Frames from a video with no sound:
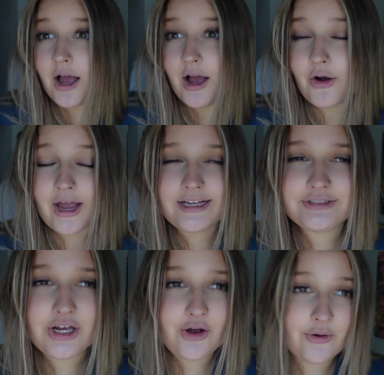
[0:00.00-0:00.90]
Okay,
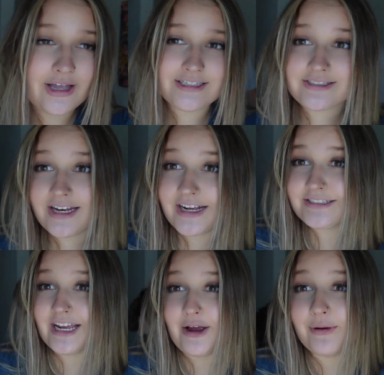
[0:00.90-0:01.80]
so it's the next
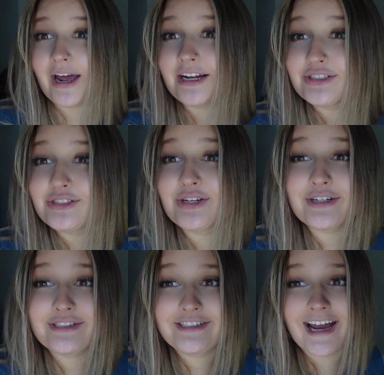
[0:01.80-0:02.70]
day. We kind of just took
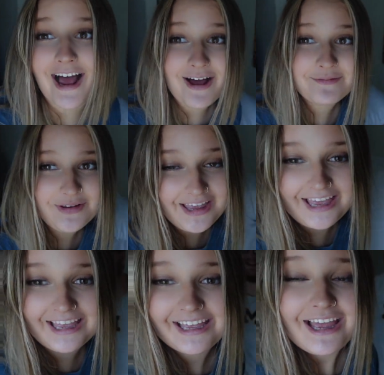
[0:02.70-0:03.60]
a stop
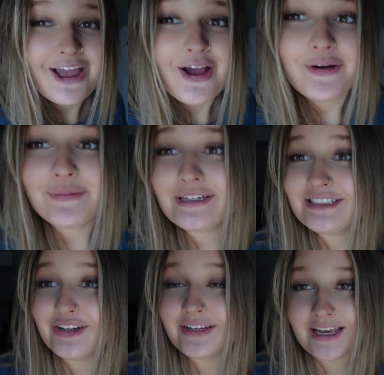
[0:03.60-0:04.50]
it. We
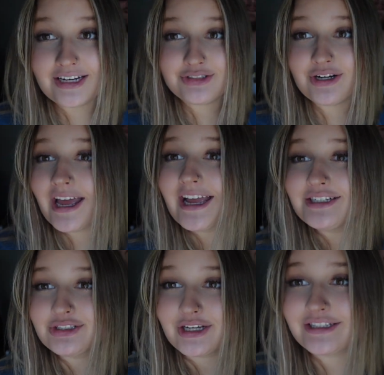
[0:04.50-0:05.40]
took yesterday
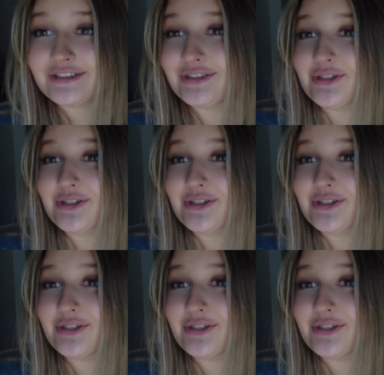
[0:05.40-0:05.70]
just